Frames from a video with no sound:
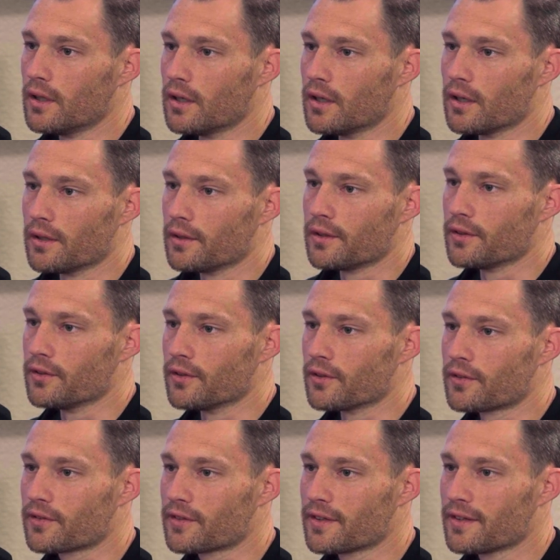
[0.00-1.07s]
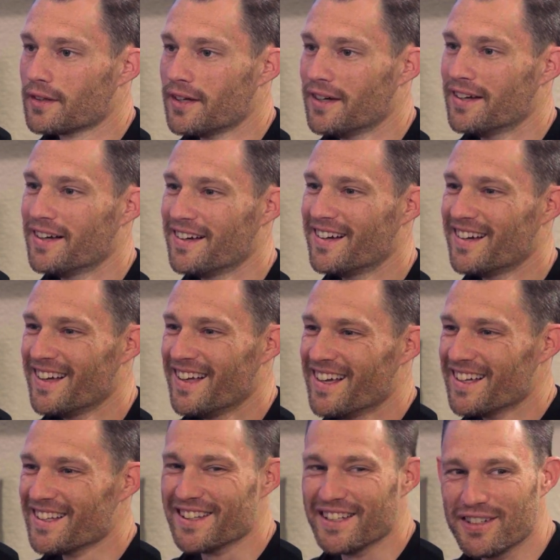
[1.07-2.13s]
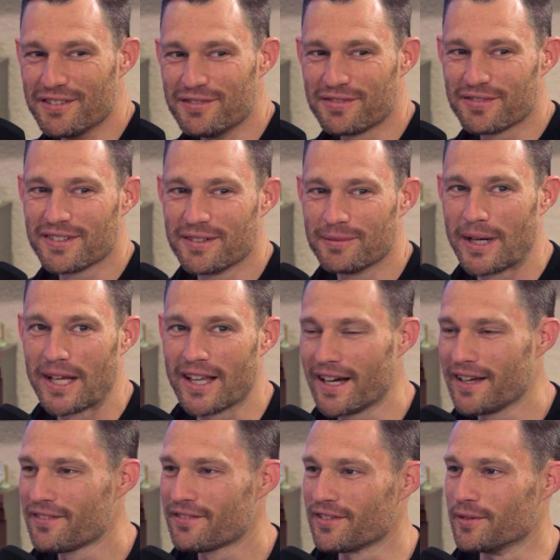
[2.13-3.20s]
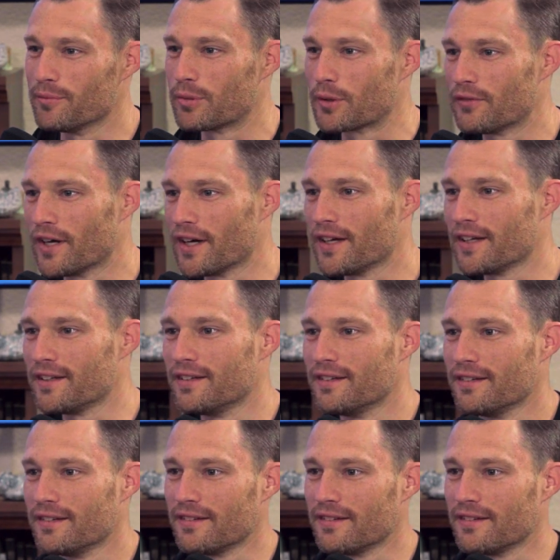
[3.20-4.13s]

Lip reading: I can just live my life and provide